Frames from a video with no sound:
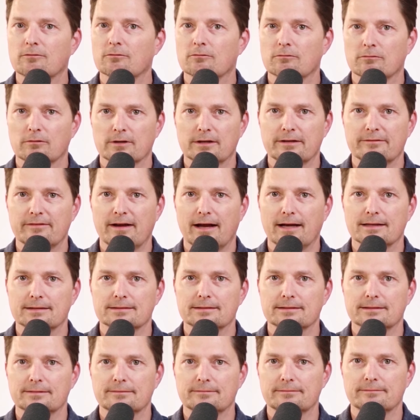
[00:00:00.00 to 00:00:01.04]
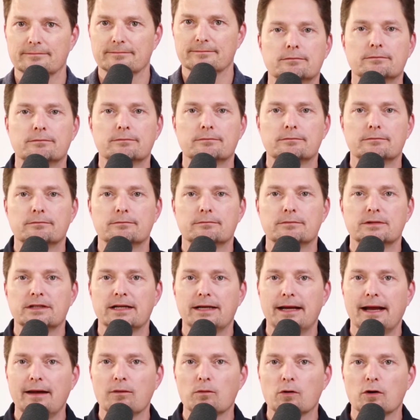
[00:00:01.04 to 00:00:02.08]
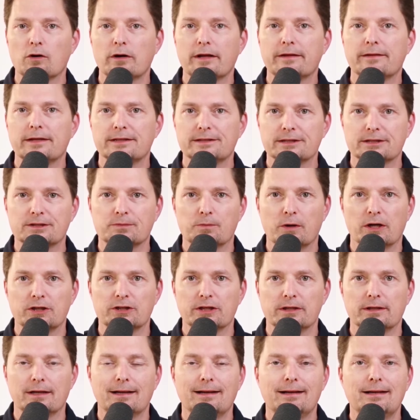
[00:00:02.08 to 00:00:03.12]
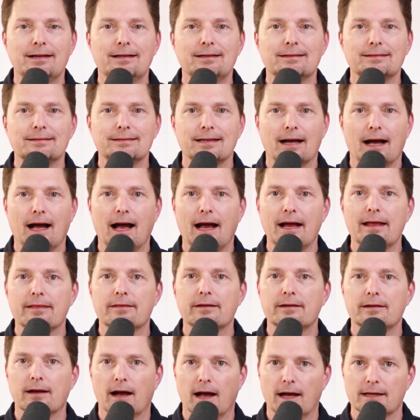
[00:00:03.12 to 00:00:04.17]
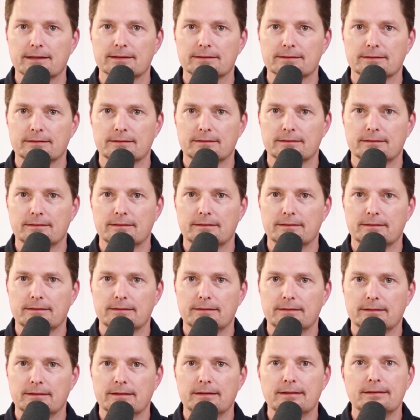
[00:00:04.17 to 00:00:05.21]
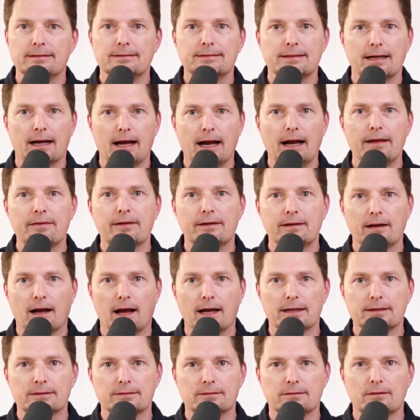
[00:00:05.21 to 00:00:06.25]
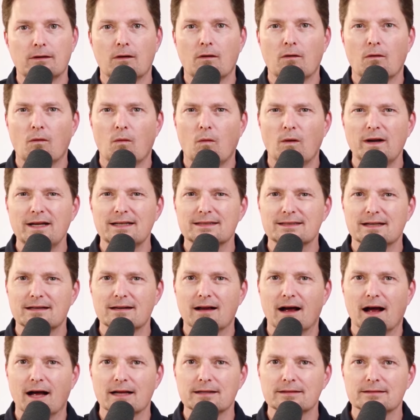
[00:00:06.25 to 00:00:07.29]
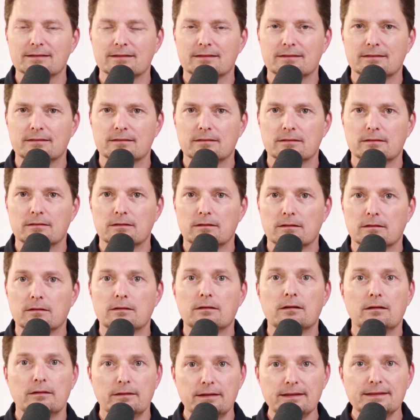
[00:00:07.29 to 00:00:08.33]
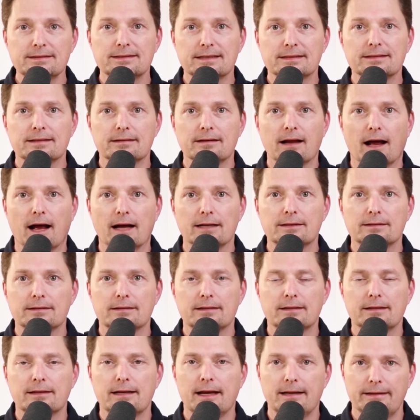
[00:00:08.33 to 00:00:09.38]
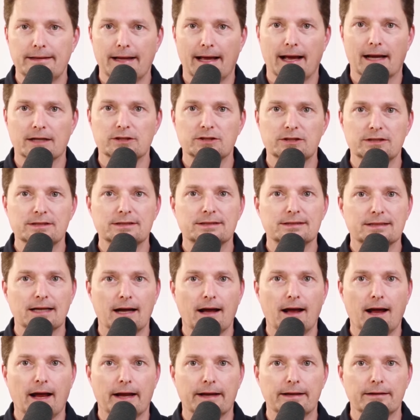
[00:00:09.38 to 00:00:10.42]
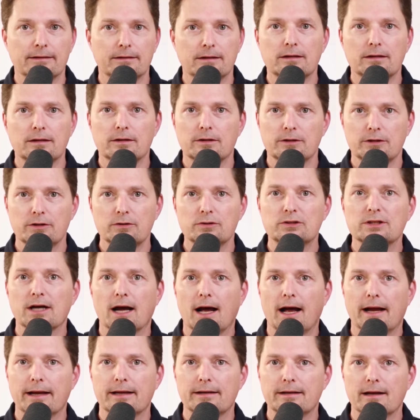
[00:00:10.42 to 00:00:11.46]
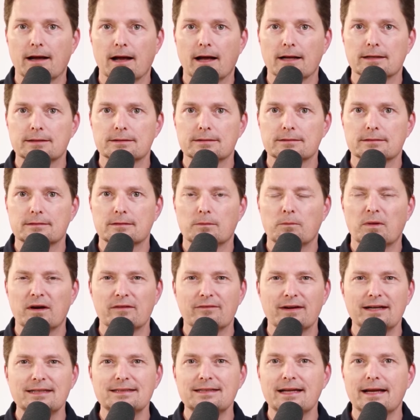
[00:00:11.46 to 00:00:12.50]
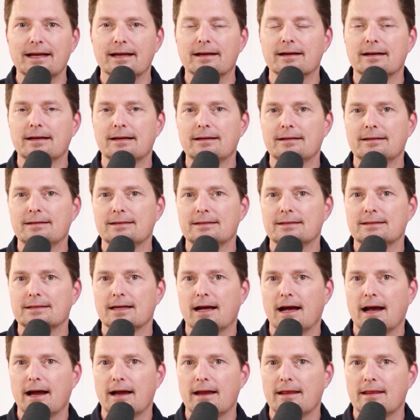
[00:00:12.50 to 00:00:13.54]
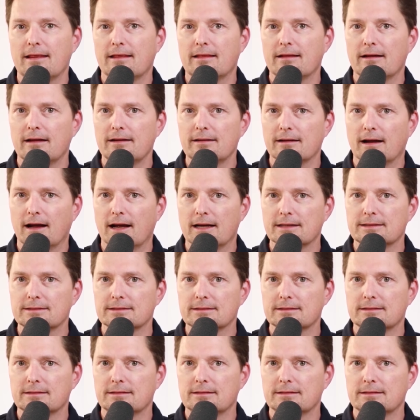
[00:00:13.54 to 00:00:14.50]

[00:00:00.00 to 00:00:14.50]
really fast. Today we're learning this expression tie the knot. Tie the knot. What is a knot? This is a knot, and the action is tie. You tie a knot. But if I say tie the knot,